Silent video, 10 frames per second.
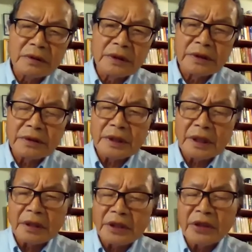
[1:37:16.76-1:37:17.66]

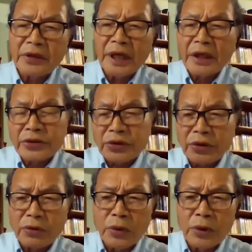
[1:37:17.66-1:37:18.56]

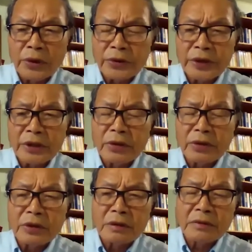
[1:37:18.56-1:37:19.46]
international water. They
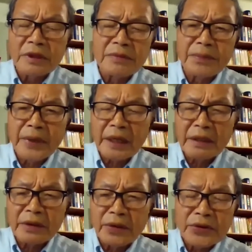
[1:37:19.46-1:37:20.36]
don't
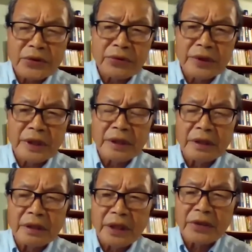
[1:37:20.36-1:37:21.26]
invade the North
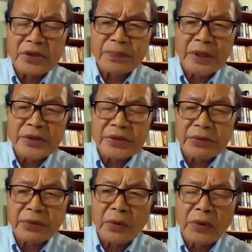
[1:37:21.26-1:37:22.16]
Korean airspace
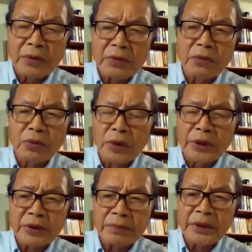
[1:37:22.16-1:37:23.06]
or
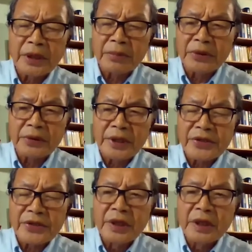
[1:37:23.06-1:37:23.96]
water, but
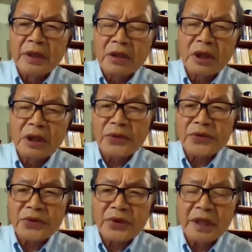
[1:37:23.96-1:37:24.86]
nevertheless,
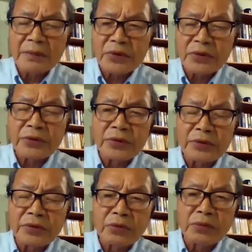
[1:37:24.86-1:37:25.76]
close enough
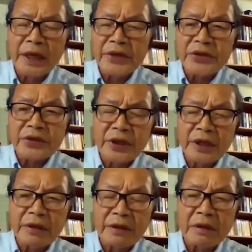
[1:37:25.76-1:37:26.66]
to wage
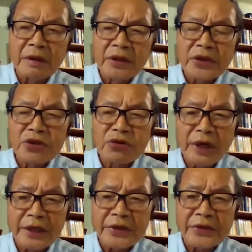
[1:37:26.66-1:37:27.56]
their
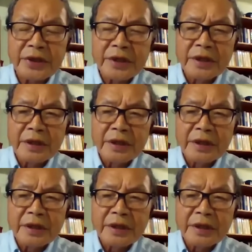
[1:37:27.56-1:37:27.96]
strikes